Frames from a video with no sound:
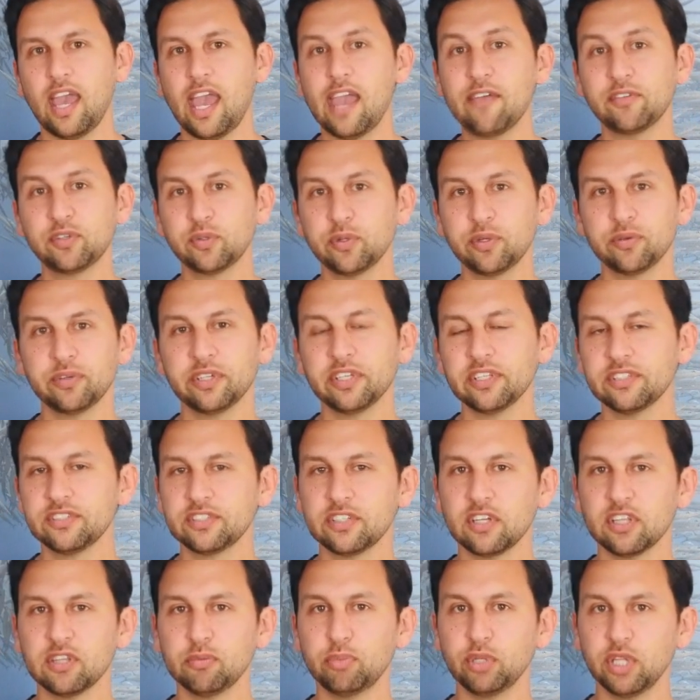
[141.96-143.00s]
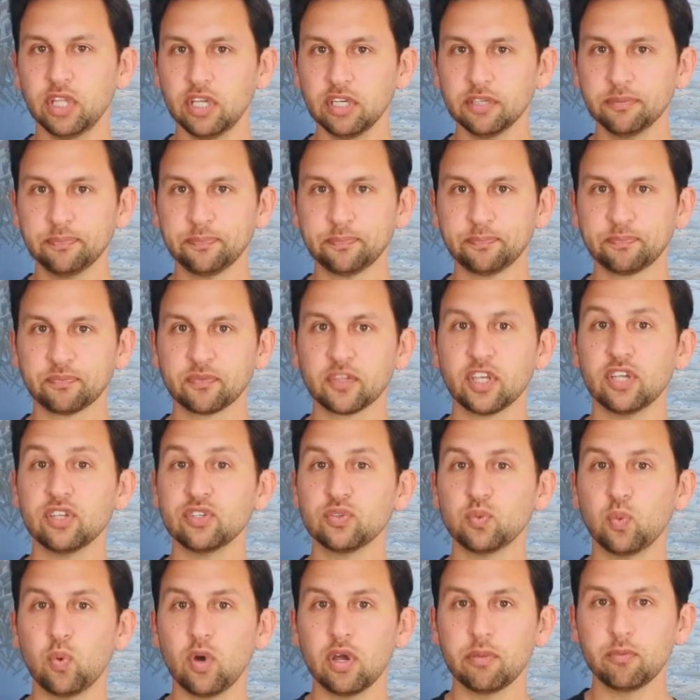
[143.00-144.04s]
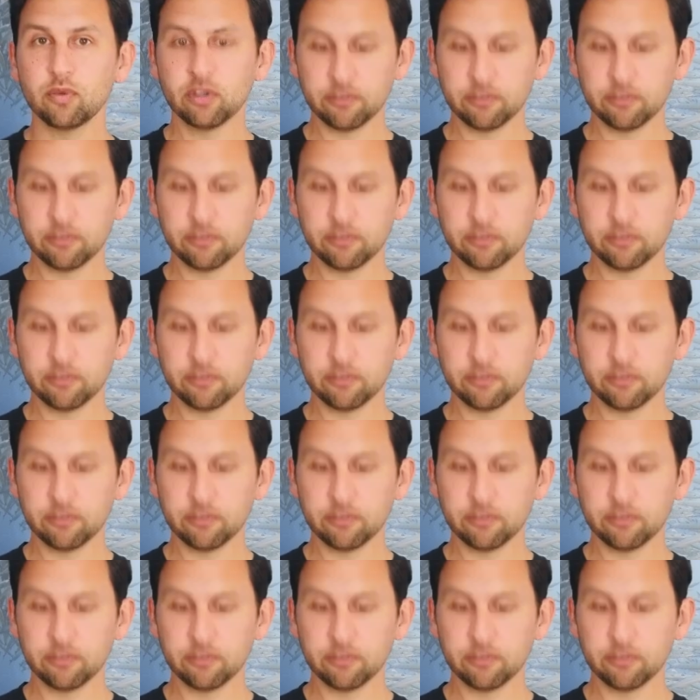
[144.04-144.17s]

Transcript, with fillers: After we reinstall the plug, there's one